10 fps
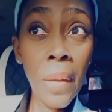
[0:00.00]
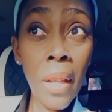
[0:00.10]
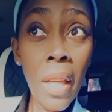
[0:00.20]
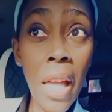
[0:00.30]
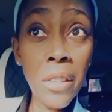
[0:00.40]

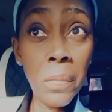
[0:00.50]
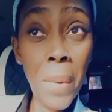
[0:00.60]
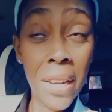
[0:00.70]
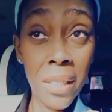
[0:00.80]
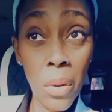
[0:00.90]

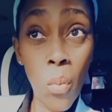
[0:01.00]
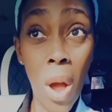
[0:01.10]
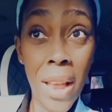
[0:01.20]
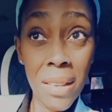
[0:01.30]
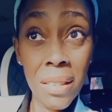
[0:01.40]
expected
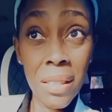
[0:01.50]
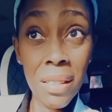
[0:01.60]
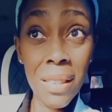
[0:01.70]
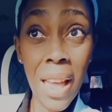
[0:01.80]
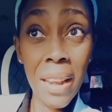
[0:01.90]
ones
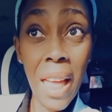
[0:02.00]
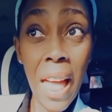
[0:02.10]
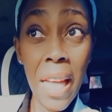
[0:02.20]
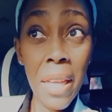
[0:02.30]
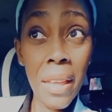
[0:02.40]
that
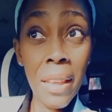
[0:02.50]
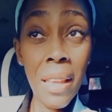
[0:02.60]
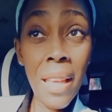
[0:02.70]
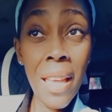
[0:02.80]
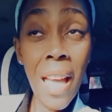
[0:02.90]
I
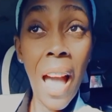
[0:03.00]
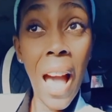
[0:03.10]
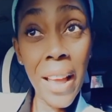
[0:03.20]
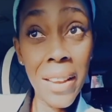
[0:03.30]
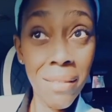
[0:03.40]

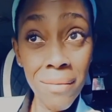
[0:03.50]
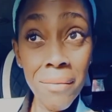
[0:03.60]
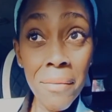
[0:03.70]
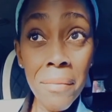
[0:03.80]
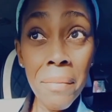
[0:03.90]
had
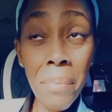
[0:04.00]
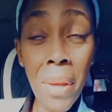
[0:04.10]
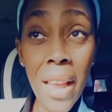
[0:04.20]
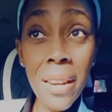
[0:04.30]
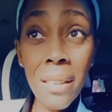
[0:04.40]

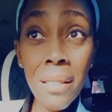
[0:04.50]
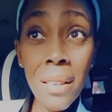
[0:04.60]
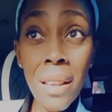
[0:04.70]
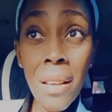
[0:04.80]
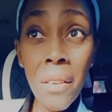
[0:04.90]
pegged
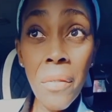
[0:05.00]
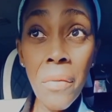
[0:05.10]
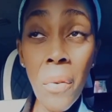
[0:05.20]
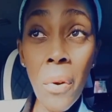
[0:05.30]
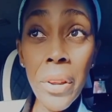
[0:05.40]

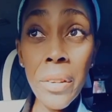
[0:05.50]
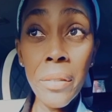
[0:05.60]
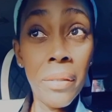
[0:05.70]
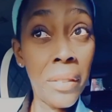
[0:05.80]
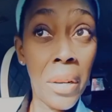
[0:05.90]
for,
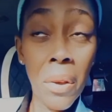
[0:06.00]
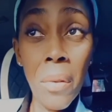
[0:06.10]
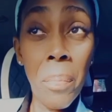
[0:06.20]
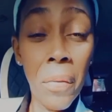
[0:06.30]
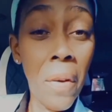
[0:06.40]
you know,
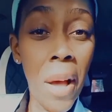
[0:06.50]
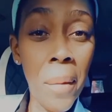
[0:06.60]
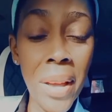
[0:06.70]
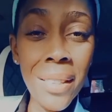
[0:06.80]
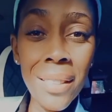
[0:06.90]

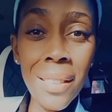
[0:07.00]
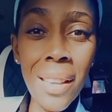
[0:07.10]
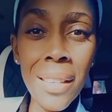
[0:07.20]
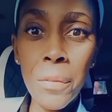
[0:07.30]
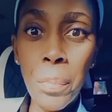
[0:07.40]
performance,
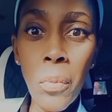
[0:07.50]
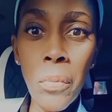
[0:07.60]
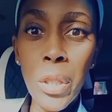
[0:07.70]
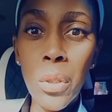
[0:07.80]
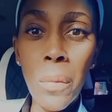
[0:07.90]
it's
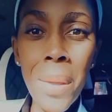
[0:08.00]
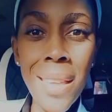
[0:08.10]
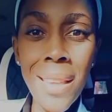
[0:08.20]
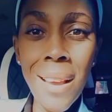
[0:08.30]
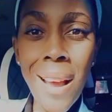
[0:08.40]
proving to
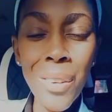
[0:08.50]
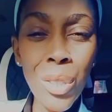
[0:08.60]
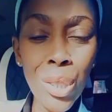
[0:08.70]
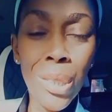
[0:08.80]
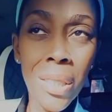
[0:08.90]
be
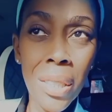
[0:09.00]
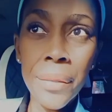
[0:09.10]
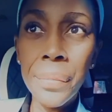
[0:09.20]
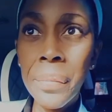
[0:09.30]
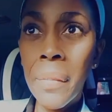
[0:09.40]

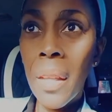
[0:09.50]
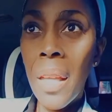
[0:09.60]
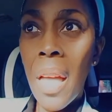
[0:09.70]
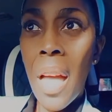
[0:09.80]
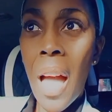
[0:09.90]

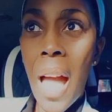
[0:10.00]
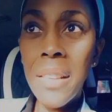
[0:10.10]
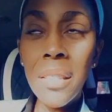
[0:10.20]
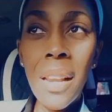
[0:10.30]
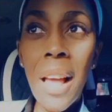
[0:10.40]
uncertain. I
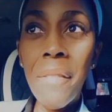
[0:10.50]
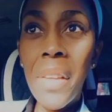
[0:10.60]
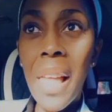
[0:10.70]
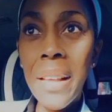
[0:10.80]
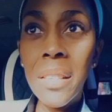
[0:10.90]
still have the
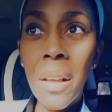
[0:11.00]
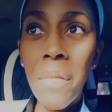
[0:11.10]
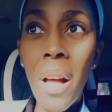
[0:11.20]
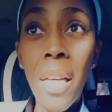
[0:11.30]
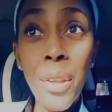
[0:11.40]
likes of
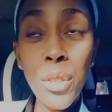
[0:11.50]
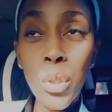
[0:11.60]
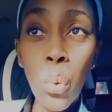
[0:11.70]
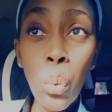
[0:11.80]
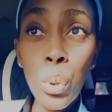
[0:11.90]
other
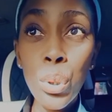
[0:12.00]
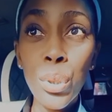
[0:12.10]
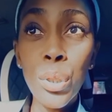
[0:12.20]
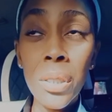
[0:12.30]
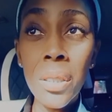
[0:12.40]
schools
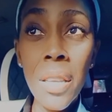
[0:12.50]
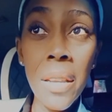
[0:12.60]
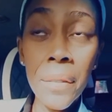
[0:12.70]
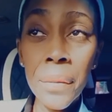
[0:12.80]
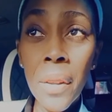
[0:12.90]
to
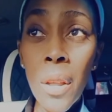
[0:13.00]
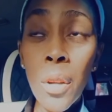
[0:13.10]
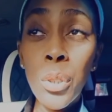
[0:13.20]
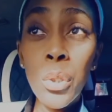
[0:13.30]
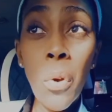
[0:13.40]
see.
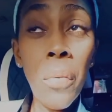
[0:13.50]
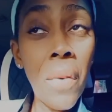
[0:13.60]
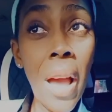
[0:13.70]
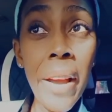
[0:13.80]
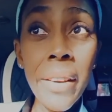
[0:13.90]
So
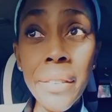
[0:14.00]
far,